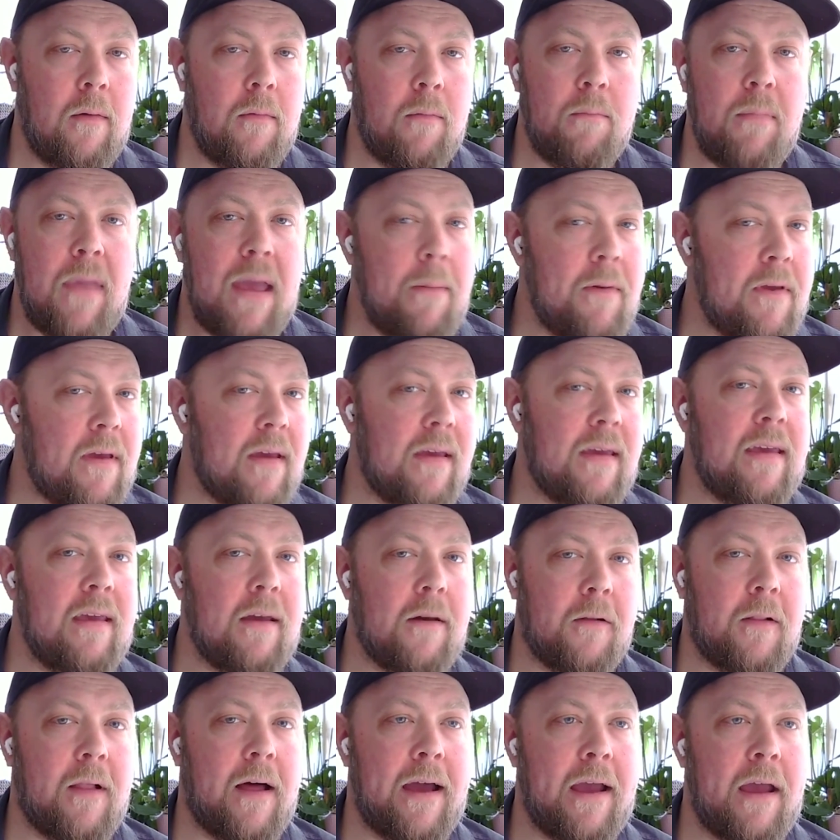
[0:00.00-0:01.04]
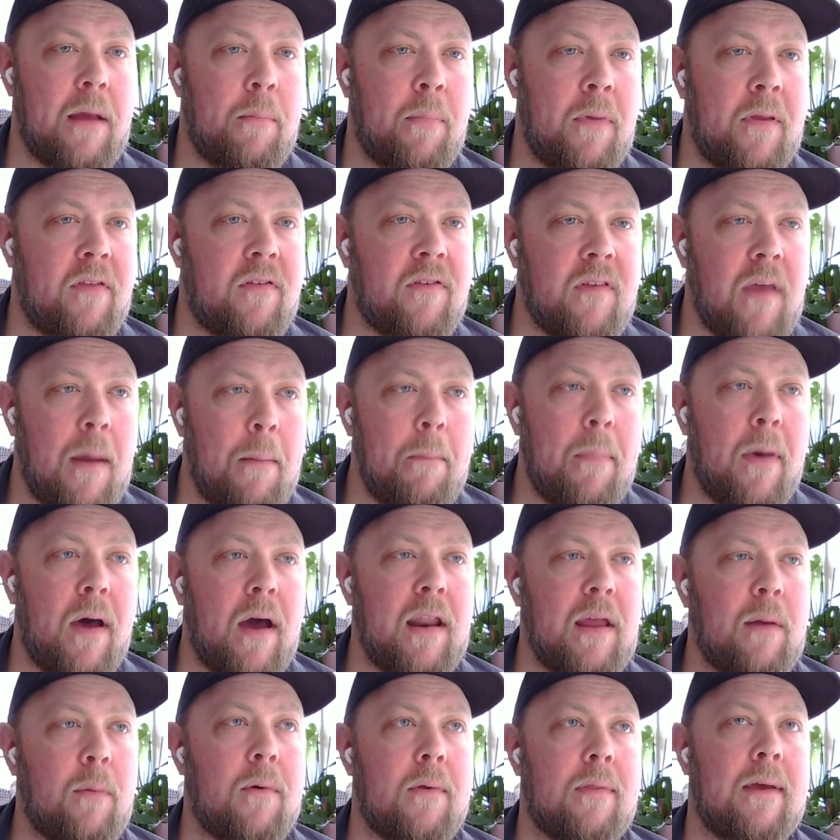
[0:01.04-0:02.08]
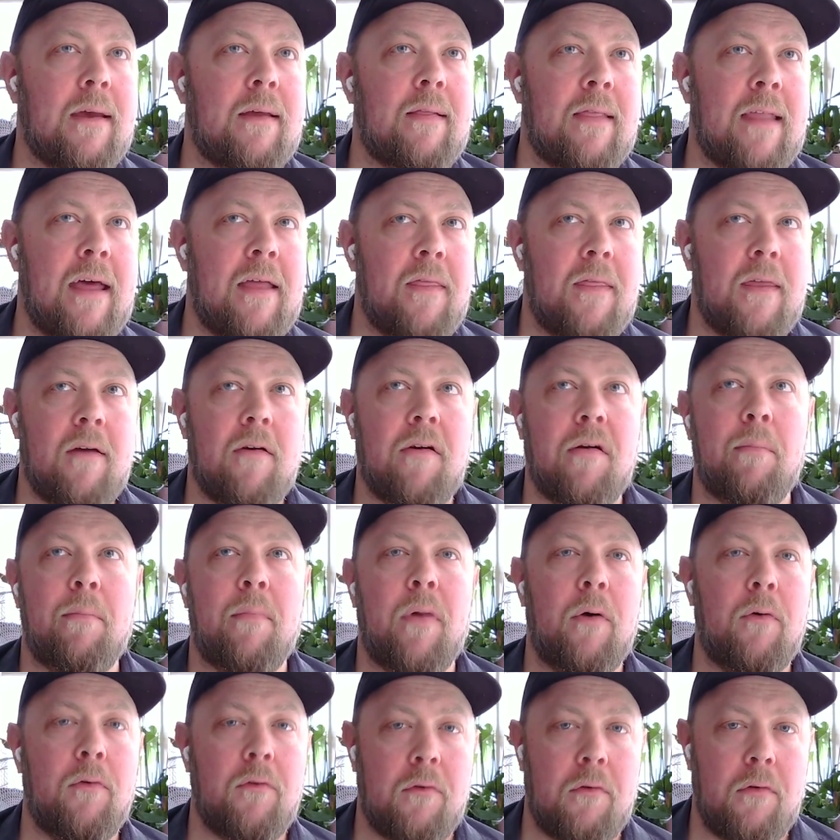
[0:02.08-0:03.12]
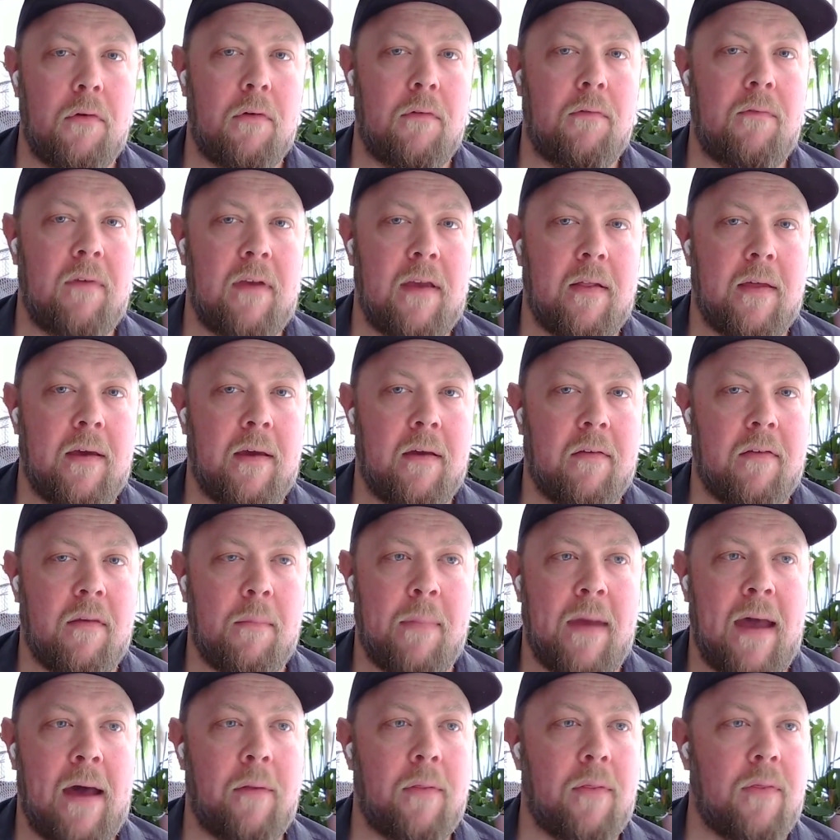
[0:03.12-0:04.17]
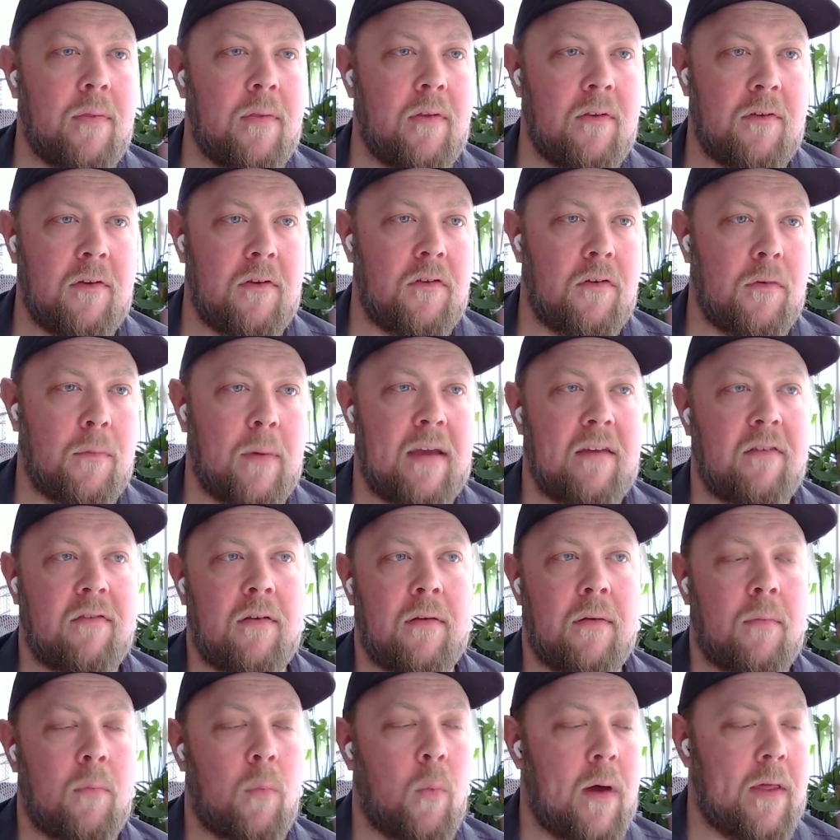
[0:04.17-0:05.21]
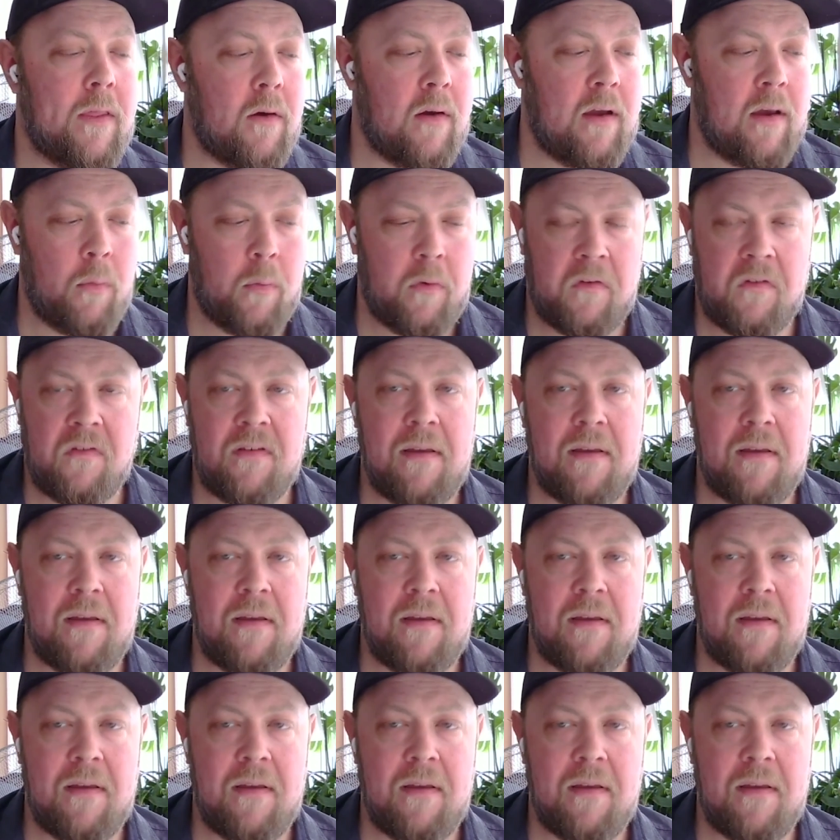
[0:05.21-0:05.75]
Maybe a key client, but somebody where they let their emotional feelings about the situation, whether it was